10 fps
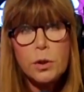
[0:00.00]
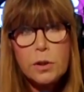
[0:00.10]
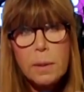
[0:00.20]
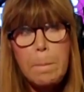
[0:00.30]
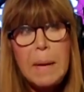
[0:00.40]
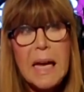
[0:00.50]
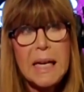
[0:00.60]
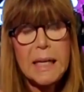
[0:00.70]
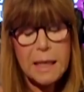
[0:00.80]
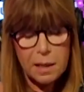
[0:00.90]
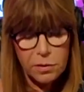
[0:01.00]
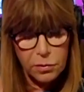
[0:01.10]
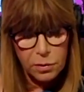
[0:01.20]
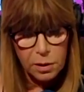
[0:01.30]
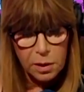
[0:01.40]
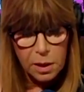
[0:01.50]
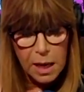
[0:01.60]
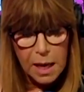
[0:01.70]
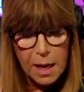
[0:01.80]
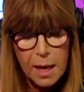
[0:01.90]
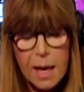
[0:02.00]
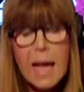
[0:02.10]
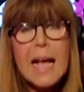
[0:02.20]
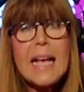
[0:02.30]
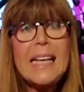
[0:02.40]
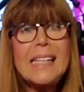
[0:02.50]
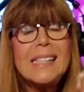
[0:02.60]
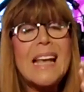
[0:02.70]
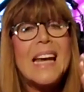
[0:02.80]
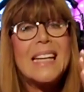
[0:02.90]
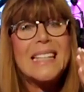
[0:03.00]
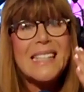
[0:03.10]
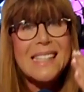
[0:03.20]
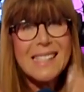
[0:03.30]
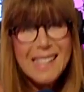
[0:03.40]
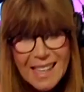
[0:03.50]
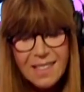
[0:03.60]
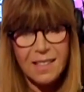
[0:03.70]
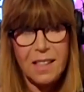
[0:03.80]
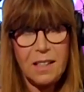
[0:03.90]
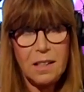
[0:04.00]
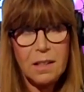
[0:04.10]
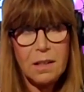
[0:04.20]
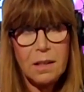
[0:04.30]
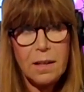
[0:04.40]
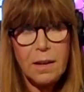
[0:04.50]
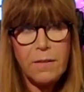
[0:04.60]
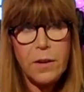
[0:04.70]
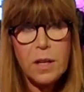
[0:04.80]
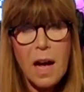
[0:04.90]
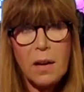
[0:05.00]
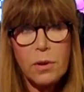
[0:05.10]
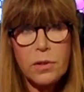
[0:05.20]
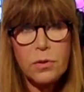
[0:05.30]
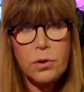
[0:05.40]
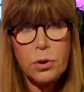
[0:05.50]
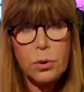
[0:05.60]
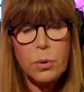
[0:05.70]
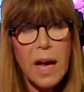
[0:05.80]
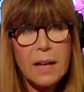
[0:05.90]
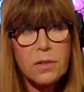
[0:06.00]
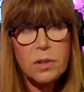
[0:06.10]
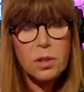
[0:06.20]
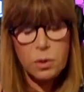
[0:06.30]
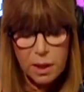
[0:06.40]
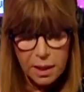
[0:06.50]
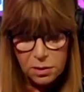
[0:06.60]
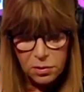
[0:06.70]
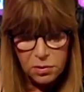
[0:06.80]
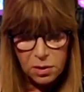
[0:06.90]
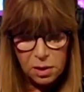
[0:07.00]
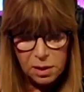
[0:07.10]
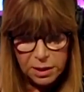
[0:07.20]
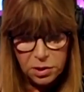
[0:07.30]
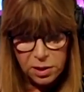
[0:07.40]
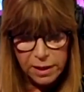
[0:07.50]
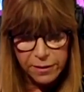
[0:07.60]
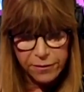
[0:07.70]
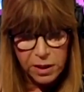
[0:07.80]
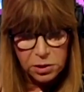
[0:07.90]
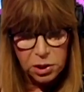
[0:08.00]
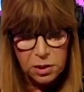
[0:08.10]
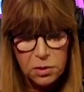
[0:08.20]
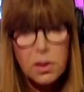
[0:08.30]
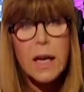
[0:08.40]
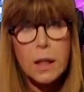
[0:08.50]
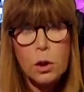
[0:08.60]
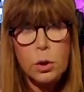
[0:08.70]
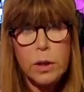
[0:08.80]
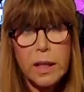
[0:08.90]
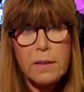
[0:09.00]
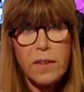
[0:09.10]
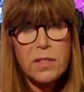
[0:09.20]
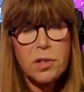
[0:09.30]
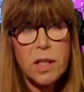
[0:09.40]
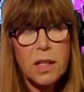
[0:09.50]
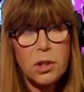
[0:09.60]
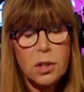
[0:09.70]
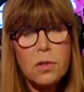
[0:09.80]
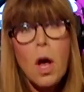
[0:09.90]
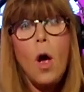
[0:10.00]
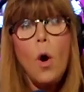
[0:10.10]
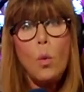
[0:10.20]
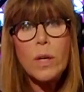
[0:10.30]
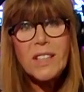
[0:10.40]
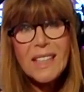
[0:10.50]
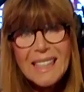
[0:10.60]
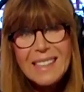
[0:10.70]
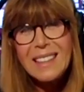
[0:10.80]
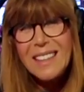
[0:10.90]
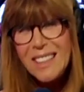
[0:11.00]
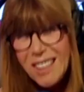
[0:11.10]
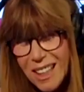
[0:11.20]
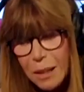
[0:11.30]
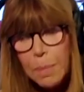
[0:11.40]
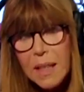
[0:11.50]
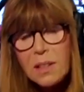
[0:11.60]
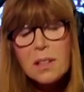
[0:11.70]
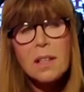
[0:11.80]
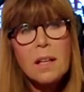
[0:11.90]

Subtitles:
subpoenas, is a necessity for Congress to execute its legislative functions, including investigations, which is a legitimate